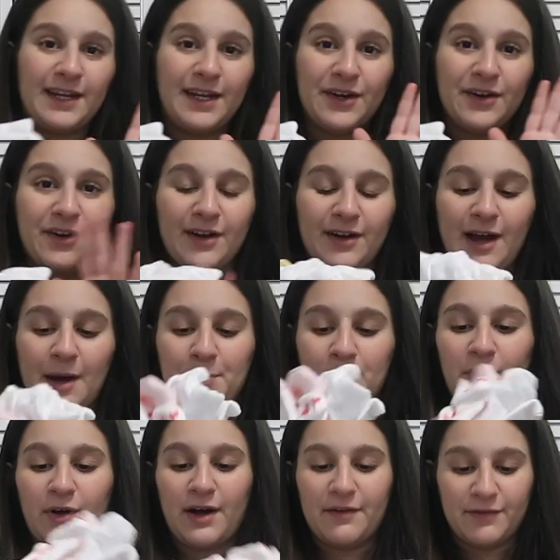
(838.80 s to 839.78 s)
then here are a
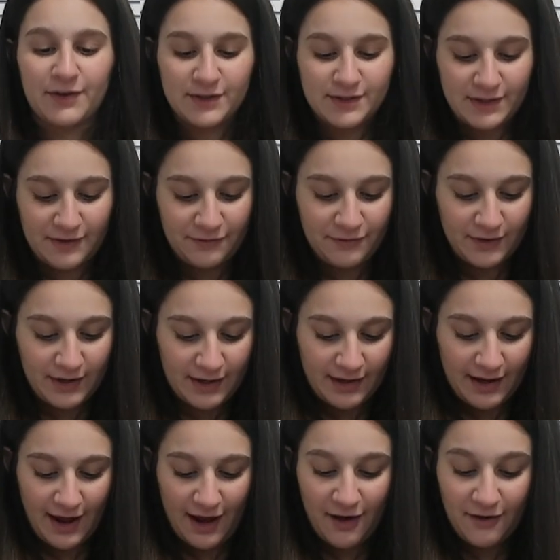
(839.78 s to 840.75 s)
couple of her
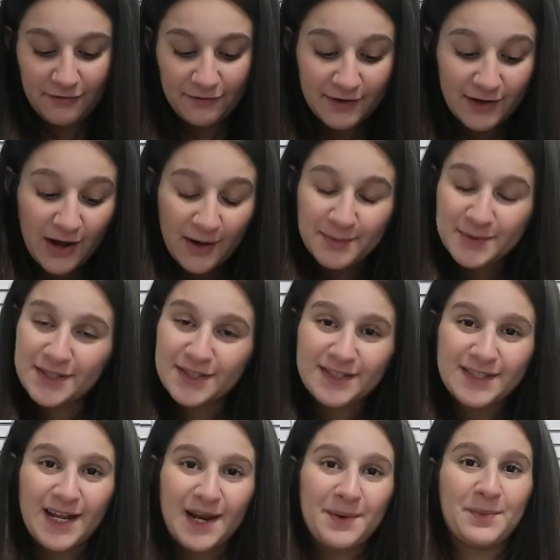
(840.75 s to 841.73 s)
different outfit
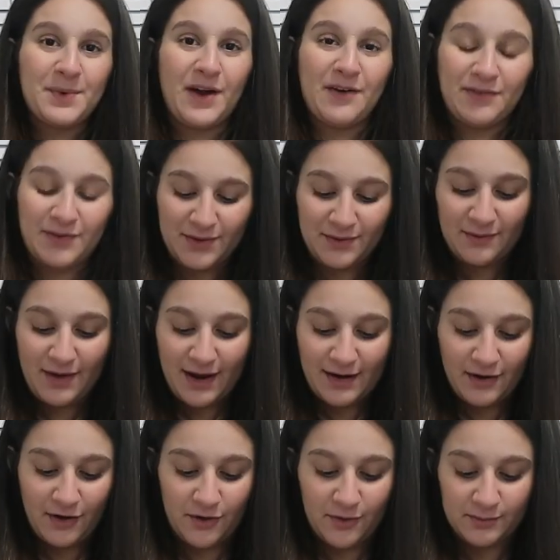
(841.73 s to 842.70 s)
options that I brought for the
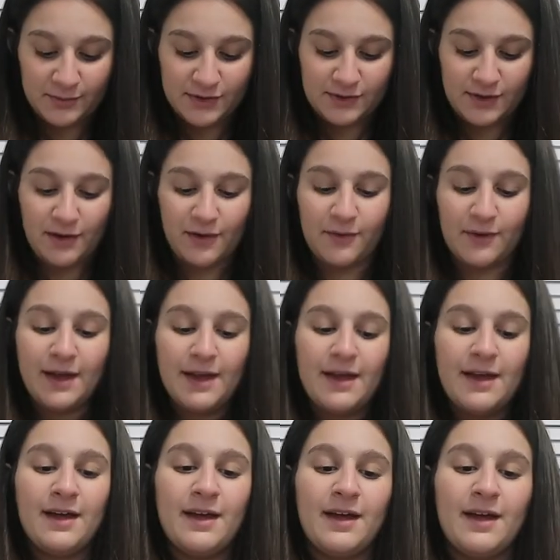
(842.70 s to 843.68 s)
ride home. So
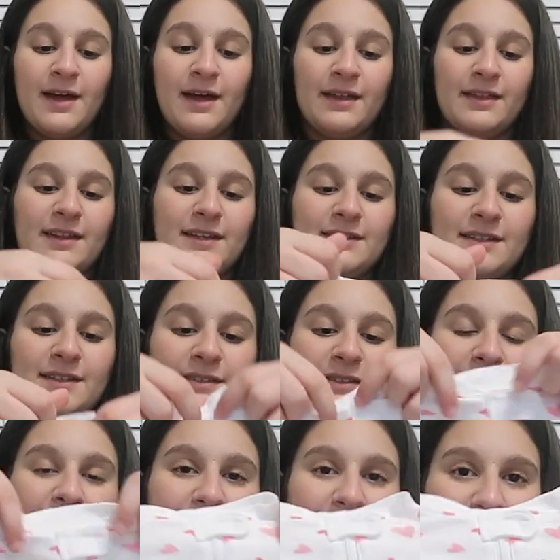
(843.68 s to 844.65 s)
this
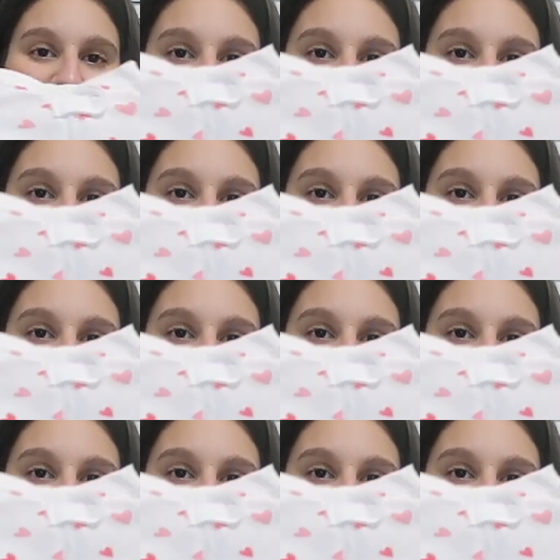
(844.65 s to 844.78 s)
is like